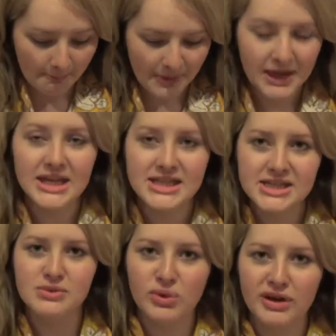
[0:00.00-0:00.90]
But it
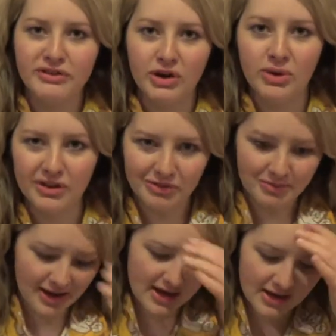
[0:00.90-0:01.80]
doesn't work very well for
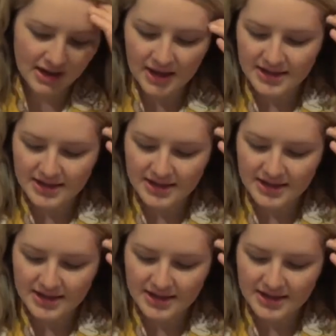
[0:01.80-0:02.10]
me,